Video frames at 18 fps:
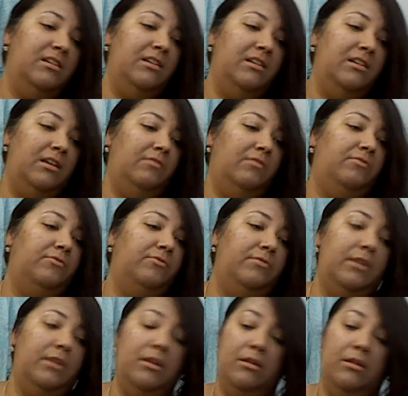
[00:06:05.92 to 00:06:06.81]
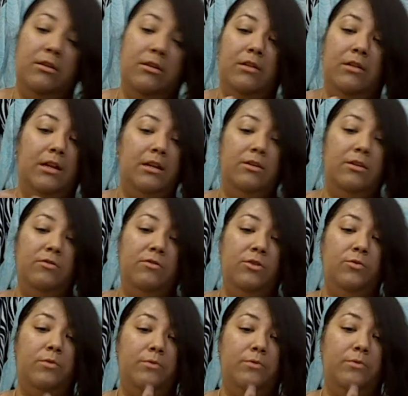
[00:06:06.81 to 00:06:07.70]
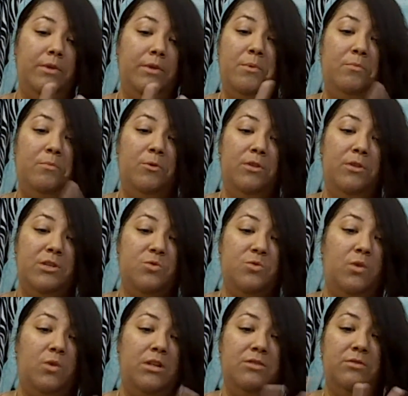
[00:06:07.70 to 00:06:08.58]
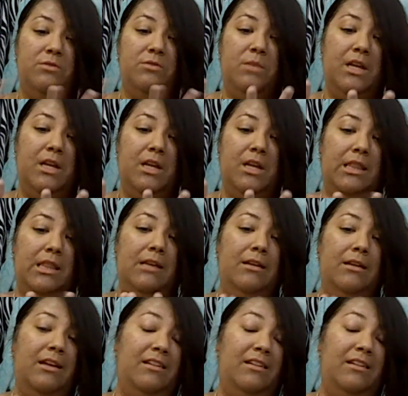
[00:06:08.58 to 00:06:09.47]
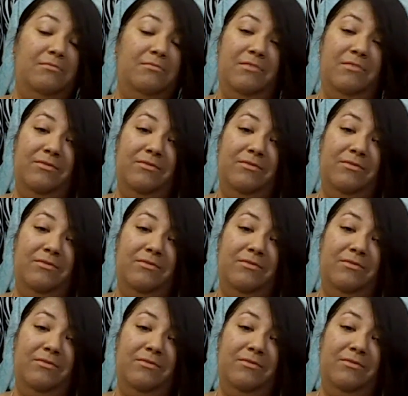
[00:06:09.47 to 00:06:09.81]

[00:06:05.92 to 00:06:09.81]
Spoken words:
If any of you remember this one's from like the